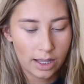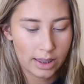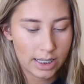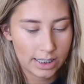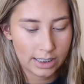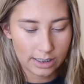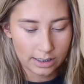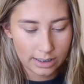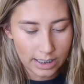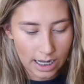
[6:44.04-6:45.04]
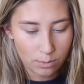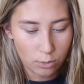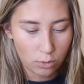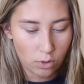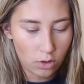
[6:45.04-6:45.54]
This is a
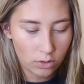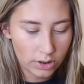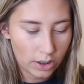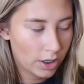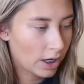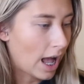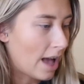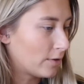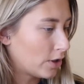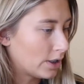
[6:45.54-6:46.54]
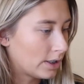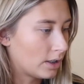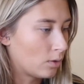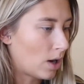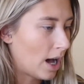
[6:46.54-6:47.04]
staple also. I haven't used it
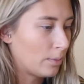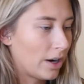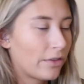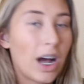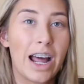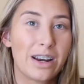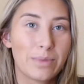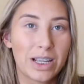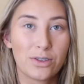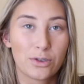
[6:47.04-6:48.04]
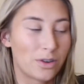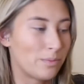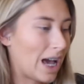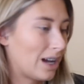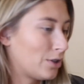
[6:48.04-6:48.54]
in a while, but I've kind of been drawn
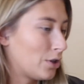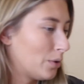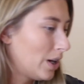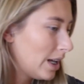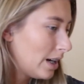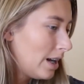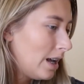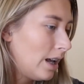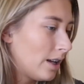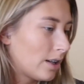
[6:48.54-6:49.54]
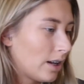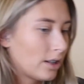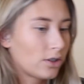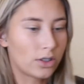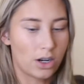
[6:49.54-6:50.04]
back to it.
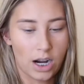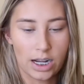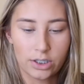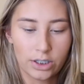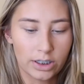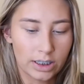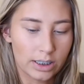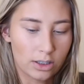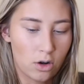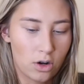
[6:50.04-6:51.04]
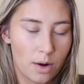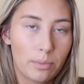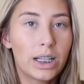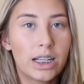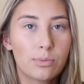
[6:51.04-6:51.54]
So I just use this on a
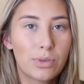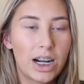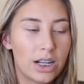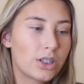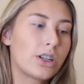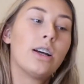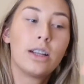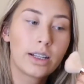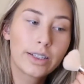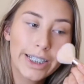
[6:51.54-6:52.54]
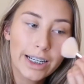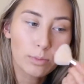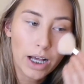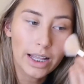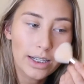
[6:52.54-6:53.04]
blush brush and
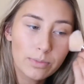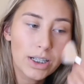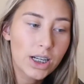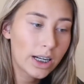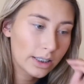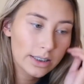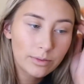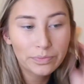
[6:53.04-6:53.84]
apply that to my cheeks.